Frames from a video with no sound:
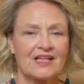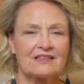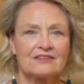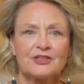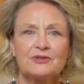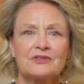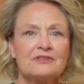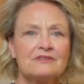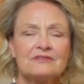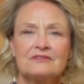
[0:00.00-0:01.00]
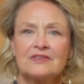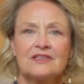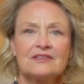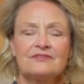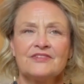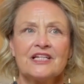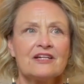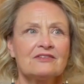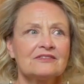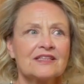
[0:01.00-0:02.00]
local
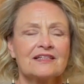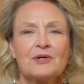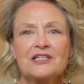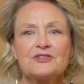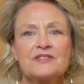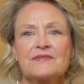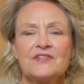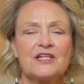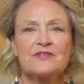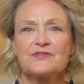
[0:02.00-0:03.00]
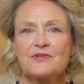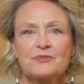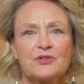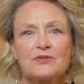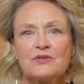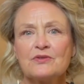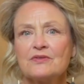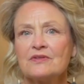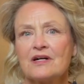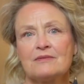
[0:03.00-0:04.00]
videos. I want to do some videos from
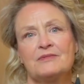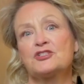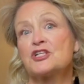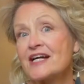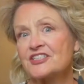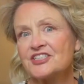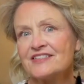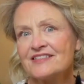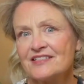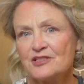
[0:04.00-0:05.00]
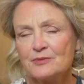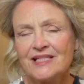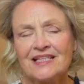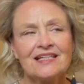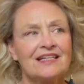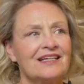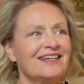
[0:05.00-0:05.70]
local attractions near me.